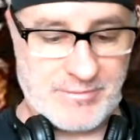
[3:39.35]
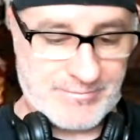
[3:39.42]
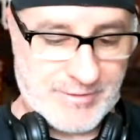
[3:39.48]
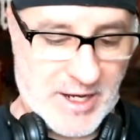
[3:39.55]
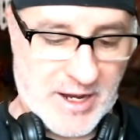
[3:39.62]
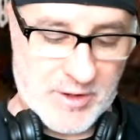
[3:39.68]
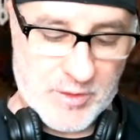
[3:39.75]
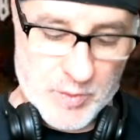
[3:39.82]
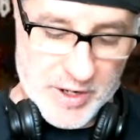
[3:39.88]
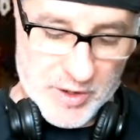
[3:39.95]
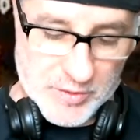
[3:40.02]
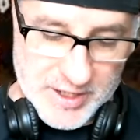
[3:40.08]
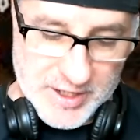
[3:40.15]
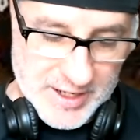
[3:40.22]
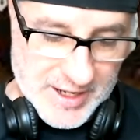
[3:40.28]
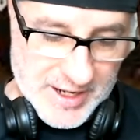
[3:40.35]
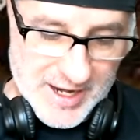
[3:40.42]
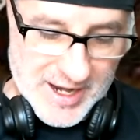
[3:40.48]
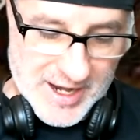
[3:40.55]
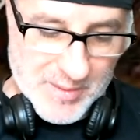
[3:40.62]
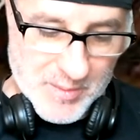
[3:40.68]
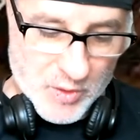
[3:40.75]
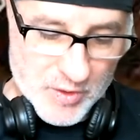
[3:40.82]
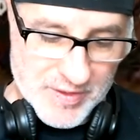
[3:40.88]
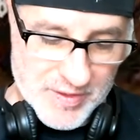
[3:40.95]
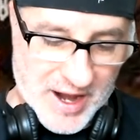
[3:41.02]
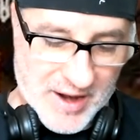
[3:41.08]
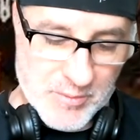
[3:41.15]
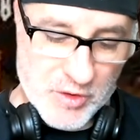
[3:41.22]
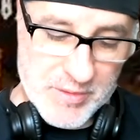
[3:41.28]
Yeah, we don't need any more than
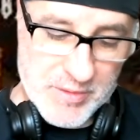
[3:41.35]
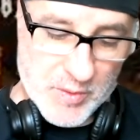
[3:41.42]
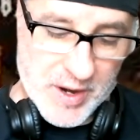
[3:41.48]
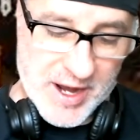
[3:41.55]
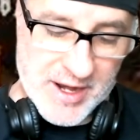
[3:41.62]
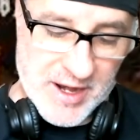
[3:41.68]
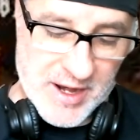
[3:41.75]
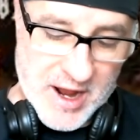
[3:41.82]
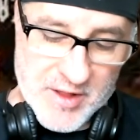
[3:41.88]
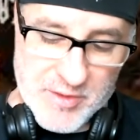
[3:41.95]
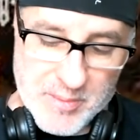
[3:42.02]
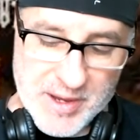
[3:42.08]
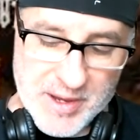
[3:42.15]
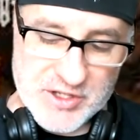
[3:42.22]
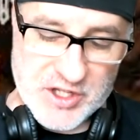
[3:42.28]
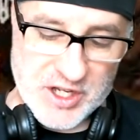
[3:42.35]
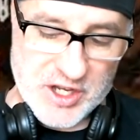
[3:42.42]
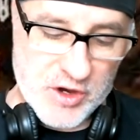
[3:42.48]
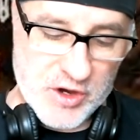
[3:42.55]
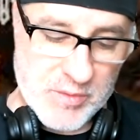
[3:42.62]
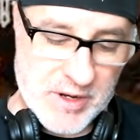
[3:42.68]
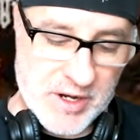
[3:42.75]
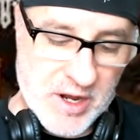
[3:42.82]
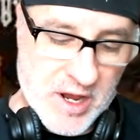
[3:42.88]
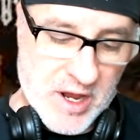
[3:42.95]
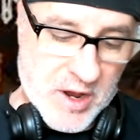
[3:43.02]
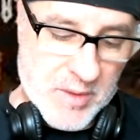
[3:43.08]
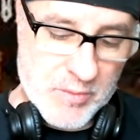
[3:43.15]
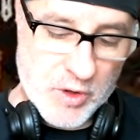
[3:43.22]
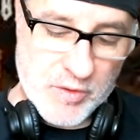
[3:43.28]
that. Movement rate. The basic human
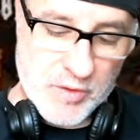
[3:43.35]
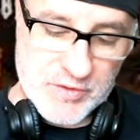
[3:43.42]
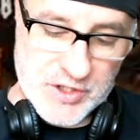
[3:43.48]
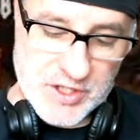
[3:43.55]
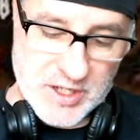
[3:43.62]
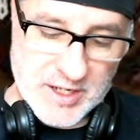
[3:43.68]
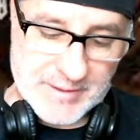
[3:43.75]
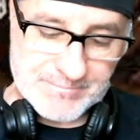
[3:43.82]
moves.